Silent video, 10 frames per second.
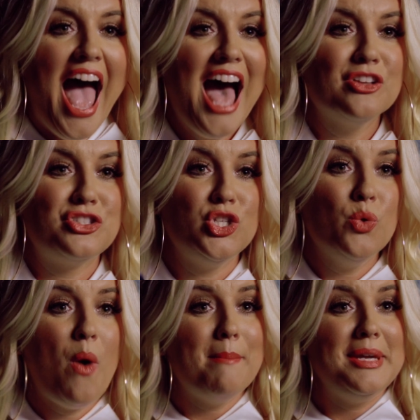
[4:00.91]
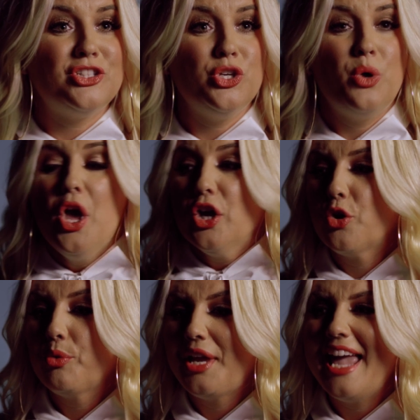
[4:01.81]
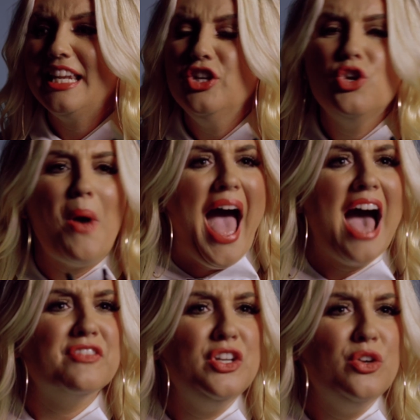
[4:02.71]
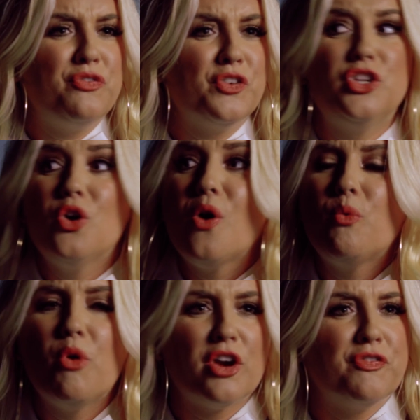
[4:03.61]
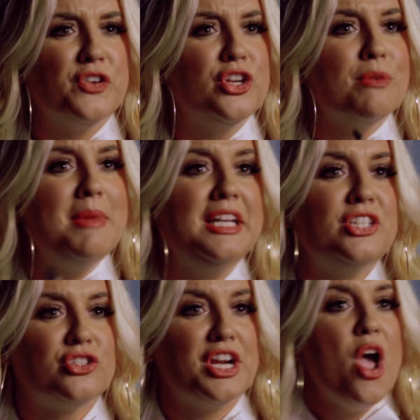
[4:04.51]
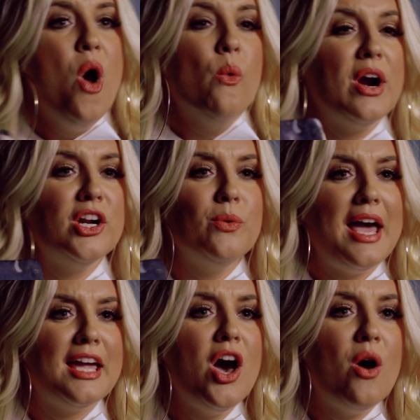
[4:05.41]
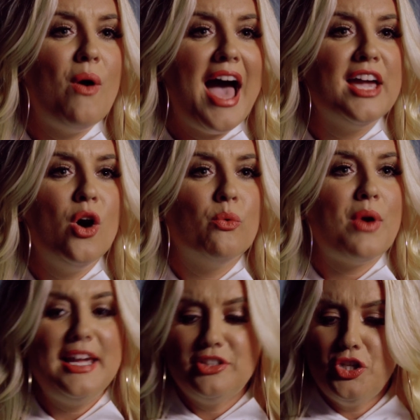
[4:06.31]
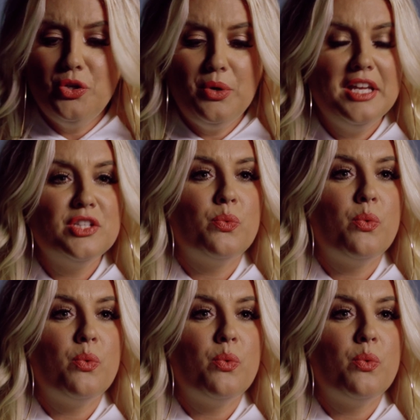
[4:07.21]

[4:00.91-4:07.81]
else? Do you want me to create a new avenue for your work, for your ministry?" Where do I go? I go right to His